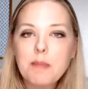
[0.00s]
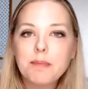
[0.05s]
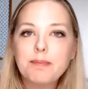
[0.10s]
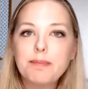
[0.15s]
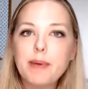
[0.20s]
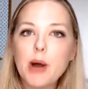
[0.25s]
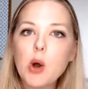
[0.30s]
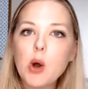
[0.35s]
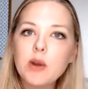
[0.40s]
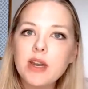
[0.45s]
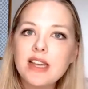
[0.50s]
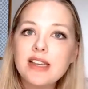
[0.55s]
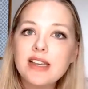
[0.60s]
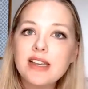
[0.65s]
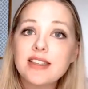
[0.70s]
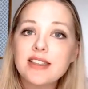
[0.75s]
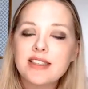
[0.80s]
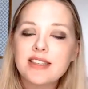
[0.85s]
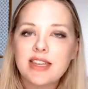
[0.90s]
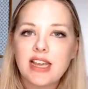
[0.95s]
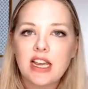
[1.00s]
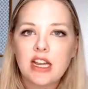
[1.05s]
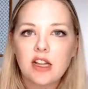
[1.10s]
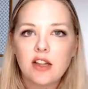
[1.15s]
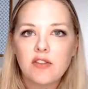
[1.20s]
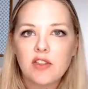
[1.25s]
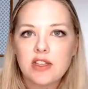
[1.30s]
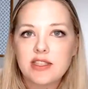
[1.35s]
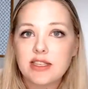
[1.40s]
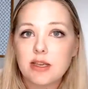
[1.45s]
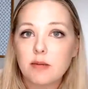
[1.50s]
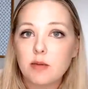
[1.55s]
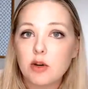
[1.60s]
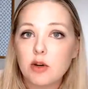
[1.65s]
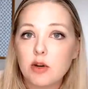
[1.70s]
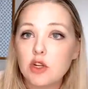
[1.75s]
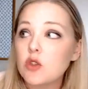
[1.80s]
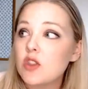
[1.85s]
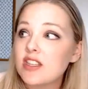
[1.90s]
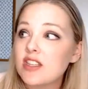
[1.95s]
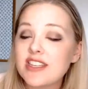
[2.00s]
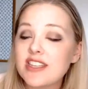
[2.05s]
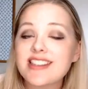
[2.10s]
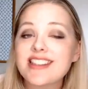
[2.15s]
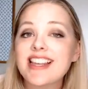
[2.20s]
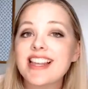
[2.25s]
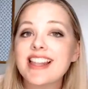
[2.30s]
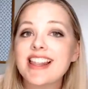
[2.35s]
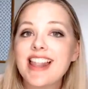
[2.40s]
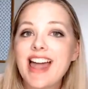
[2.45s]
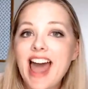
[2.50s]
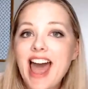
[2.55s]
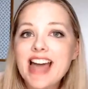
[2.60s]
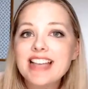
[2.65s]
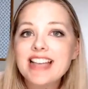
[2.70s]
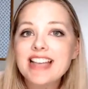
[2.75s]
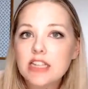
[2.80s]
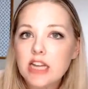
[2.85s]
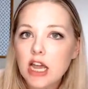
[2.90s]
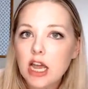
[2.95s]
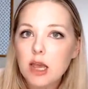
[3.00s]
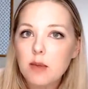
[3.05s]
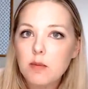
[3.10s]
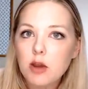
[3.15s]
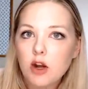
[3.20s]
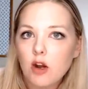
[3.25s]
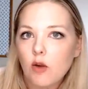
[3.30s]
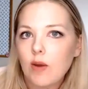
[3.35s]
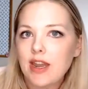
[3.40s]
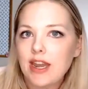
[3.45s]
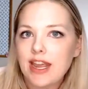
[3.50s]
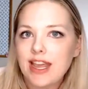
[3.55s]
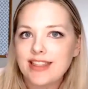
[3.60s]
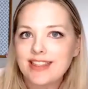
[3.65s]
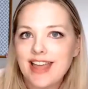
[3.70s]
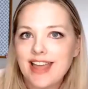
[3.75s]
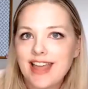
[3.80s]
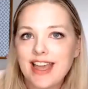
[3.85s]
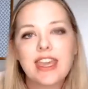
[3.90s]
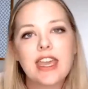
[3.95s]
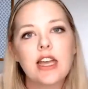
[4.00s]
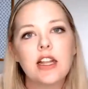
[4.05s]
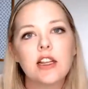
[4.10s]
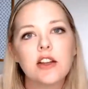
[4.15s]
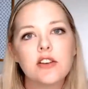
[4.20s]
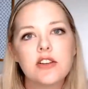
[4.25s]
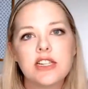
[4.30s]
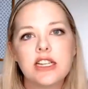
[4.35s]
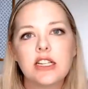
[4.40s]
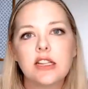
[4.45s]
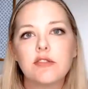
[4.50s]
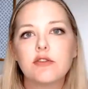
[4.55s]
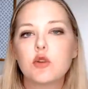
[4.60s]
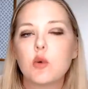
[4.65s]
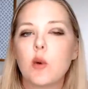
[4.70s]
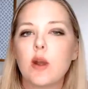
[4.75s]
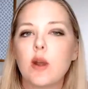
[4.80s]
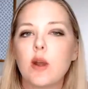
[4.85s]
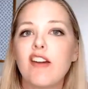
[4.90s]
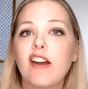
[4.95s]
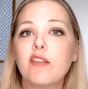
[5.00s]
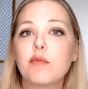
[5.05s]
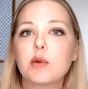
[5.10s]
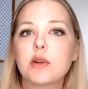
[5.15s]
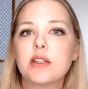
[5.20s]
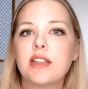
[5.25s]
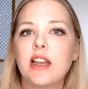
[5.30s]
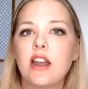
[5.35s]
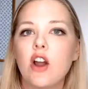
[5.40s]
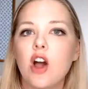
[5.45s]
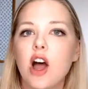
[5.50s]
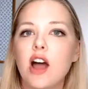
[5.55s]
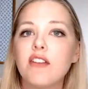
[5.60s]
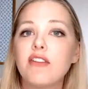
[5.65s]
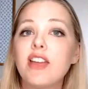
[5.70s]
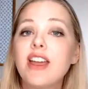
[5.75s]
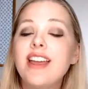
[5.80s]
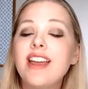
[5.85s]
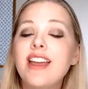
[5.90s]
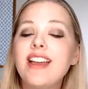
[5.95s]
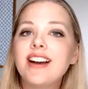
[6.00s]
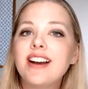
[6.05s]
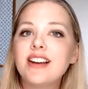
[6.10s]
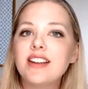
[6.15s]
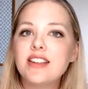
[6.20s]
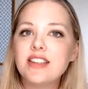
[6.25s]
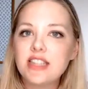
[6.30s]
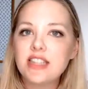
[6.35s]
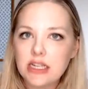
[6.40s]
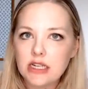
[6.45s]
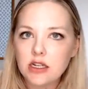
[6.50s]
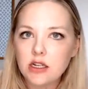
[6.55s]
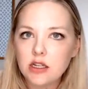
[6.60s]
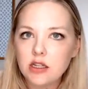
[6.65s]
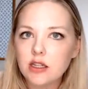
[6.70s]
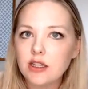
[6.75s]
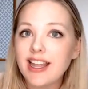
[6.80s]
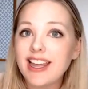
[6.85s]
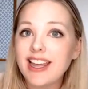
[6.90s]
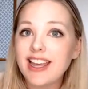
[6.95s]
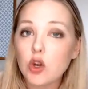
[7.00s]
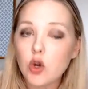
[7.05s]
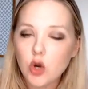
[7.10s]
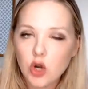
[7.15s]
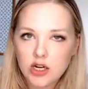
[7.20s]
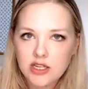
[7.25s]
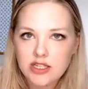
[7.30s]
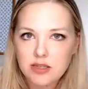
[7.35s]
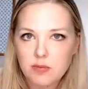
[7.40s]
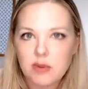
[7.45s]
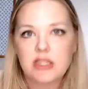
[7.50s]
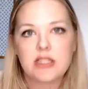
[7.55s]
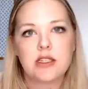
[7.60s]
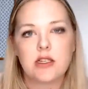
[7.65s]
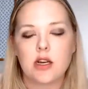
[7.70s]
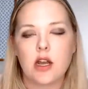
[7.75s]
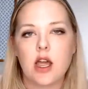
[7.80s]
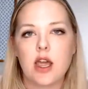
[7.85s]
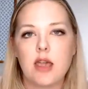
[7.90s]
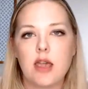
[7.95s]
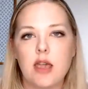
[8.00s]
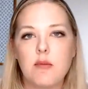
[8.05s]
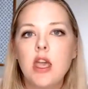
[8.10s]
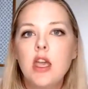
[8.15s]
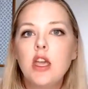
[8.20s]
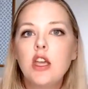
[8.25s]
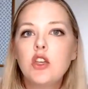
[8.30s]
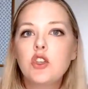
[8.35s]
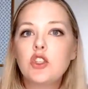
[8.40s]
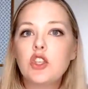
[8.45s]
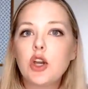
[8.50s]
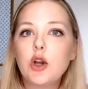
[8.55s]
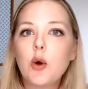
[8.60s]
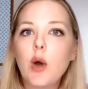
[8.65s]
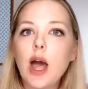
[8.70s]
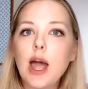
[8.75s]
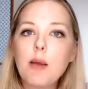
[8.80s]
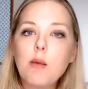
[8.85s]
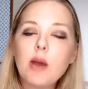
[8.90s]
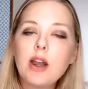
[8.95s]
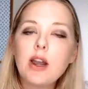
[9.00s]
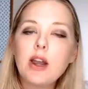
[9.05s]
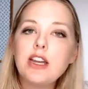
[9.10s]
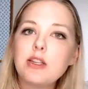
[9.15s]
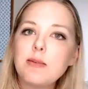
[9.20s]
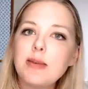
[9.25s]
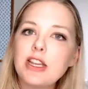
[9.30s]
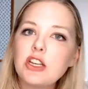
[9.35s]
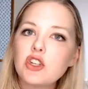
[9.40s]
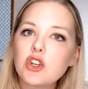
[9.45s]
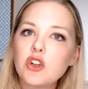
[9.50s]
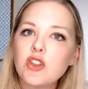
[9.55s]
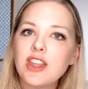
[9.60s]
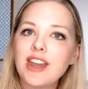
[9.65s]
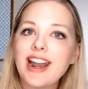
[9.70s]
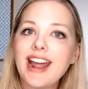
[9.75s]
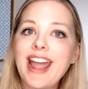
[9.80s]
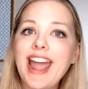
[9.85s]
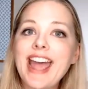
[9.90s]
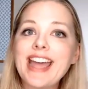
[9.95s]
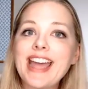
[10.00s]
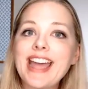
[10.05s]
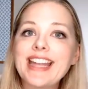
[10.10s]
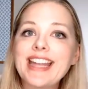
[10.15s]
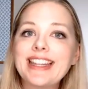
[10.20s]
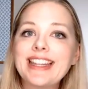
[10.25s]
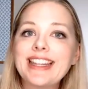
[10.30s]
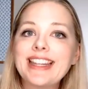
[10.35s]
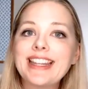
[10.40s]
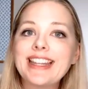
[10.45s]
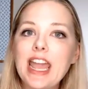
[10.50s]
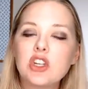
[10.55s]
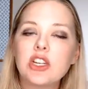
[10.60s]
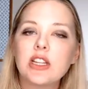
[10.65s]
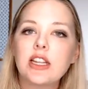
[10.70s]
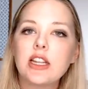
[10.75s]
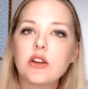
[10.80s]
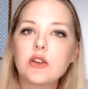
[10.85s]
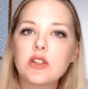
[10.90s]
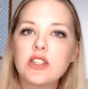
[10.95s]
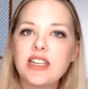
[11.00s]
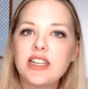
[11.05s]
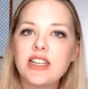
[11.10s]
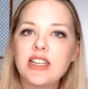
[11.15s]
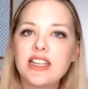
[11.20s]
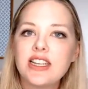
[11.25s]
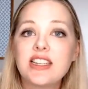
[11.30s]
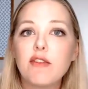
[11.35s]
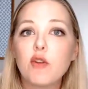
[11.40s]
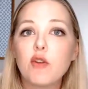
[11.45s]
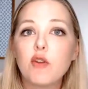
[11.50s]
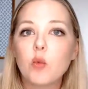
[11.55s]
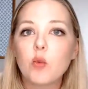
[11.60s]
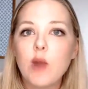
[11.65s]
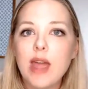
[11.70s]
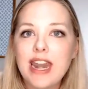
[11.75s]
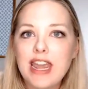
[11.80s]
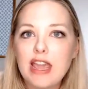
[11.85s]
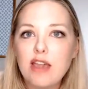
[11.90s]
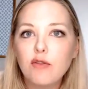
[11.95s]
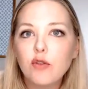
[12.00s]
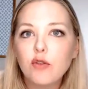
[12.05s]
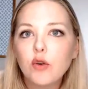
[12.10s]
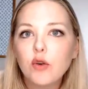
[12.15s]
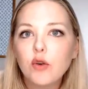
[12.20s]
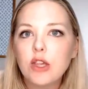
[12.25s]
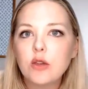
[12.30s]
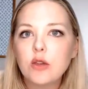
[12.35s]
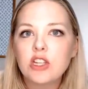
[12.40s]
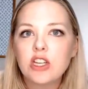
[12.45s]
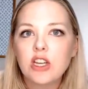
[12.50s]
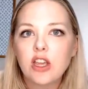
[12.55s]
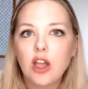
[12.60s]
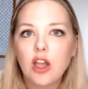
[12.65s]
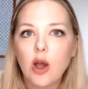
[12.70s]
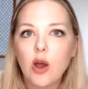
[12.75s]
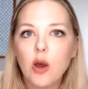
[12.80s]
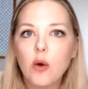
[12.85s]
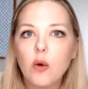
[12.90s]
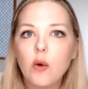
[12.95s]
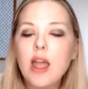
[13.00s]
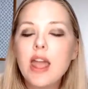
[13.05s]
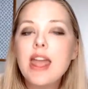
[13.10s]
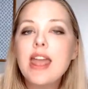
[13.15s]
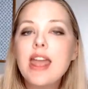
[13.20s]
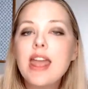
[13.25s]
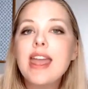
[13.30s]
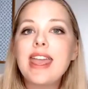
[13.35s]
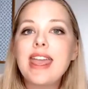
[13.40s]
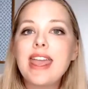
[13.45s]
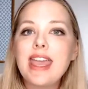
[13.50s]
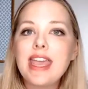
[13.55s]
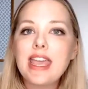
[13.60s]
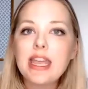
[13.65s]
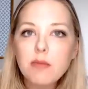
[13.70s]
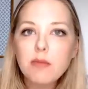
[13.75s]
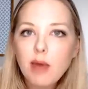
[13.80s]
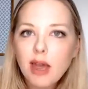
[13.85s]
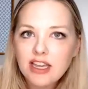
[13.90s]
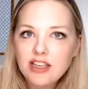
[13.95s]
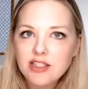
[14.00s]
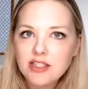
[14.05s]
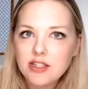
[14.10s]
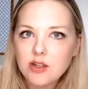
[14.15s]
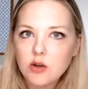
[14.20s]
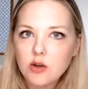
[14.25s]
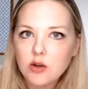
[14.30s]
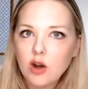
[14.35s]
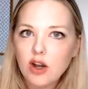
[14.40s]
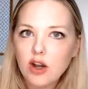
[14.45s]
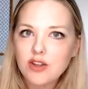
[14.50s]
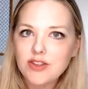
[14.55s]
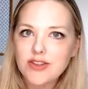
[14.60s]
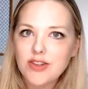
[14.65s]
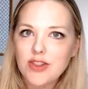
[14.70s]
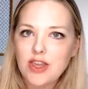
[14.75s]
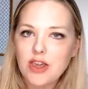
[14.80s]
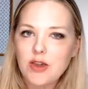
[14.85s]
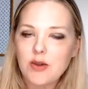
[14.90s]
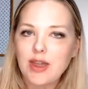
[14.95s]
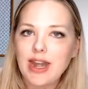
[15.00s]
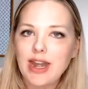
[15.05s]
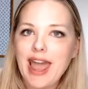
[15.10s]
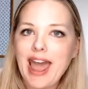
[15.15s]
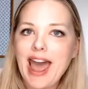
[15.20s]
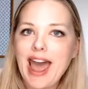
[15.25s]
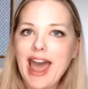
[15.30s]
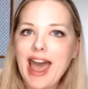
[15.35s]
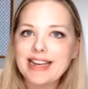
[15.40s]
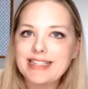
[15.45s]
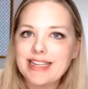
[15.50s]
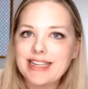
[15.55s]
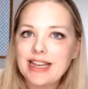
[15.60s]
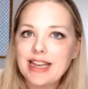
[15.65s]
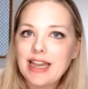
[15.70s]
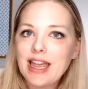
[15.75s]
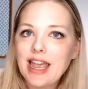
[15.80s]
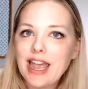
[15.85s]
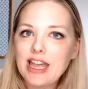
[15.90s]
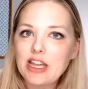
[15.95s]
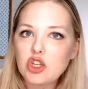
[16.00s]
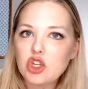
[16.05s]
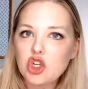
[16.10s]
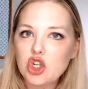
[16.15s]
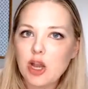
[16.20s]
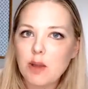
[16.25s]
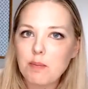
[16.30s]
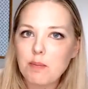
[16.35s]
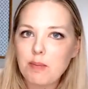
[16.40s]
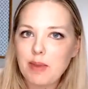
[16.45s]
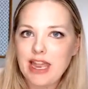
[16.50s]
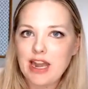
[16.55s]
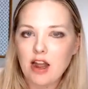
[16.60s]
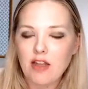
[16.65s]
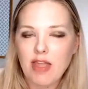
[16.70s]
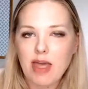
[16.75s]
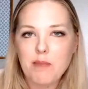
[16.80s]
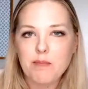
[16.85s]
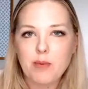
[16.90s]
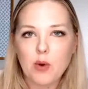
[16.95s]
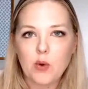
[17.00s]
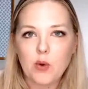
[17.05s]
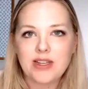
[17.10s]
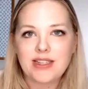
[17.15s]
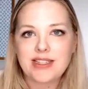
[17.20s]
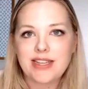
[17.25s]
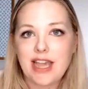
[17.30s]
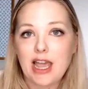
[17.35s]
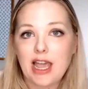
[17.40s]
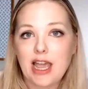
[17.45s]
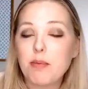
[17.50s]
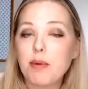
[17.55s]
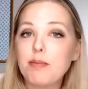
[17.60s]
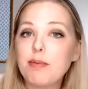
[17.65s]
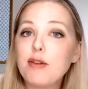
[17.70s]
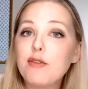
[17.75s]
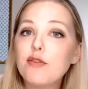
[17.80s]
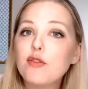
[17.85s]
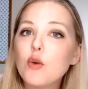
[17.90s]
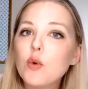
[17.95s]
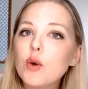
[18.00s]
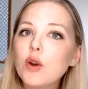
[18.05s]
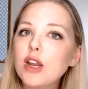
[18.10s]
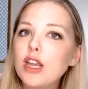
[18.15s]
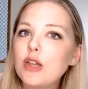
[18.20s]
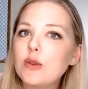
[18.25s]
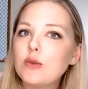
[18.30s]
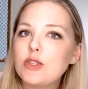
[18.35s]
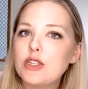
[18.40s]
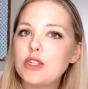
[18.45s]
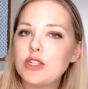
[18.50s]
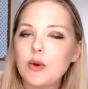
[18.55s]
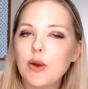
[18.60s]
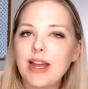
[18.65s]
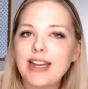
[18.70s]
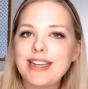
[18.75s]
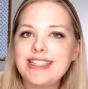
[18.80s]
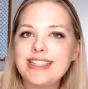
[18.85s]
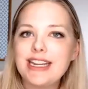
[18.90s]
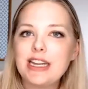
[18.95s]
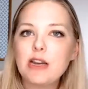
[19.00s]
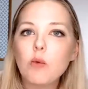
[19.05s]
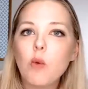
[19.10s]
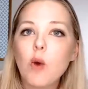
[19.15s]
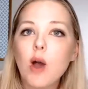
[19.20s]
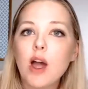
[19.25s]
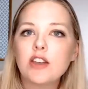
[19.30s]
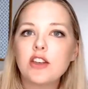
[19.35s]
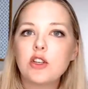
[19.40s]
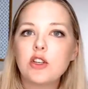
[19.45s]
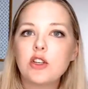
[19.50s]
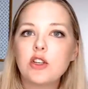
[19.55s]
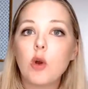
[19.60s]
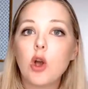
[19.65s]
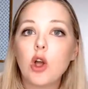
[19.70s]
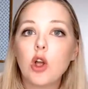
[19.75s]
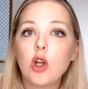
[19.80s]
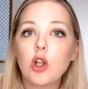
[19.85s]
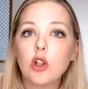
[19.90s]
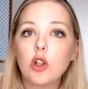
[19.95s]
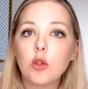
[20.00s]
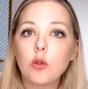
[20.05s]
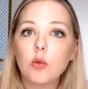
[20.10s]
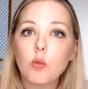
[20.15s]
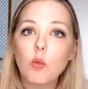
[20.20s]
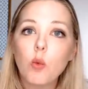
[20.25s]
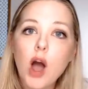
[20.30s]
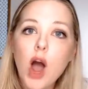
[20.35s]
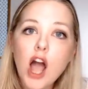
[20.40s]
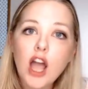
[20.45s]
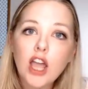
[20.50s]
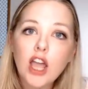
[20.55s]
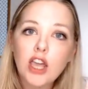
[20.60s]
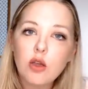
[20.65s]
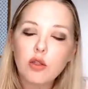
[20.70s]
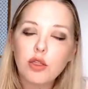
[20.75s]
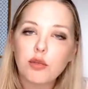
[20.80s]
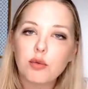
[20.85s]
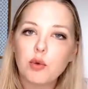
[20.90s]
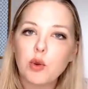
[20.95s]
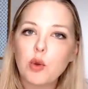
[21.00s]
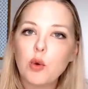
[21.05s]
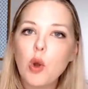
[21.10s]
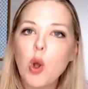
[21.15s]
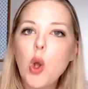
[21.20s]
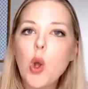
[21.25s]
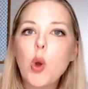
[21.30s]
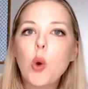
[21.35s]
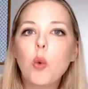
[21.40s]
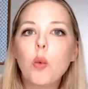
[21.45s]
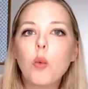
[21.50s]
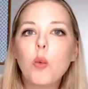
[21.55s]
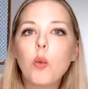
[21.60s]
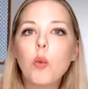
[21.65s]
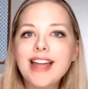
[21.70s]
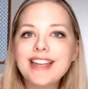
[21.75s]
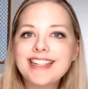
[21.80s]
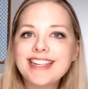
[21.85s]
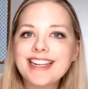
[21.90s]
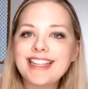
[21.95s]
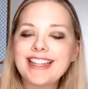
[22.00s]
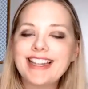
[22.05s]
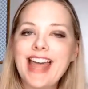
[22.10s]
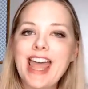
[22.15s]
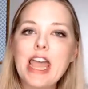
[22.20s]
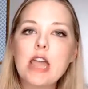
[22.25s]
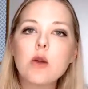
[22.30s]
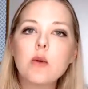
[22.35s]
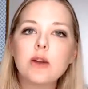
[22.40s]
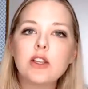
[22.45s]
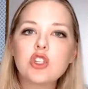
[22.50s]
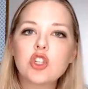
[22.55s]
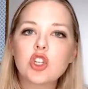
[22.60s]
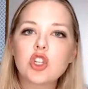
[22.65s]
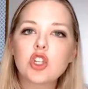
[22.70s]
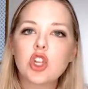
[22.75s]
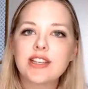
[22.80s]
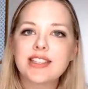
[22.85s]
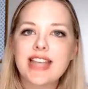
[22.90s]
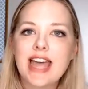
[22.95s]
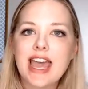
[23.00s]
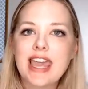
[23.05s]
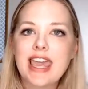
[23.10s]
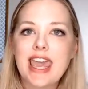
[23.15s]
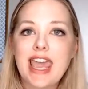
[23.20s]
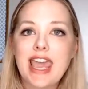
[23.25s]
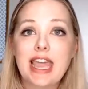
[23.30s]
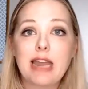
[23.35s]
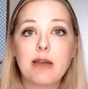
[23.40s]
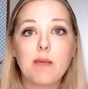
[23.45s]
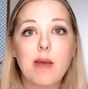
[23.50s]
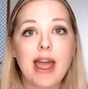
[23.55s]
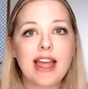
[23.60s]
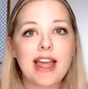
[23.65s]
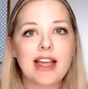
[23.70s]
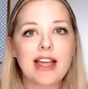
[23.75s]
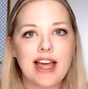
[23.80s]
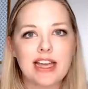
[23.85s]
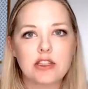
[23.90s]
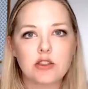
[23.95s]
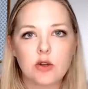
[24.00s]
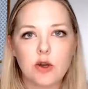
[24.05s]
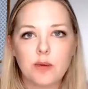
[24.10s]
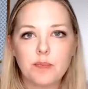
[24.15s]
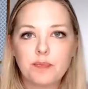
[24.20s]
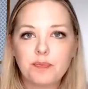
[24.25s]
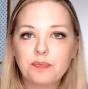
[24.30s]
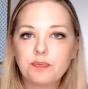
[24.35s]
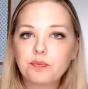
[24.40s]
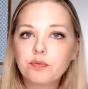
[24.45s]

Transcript: bonus sale of the summer. So this is the last time you're going to get that killer deal of 25% off until like Christmas time. So I wanted to make sure that I had language and literacy stuff ready for you to go in my store so that you can act and jump in on that bonus scale. But before you do, I did want to walk through what language looks like in my classroom.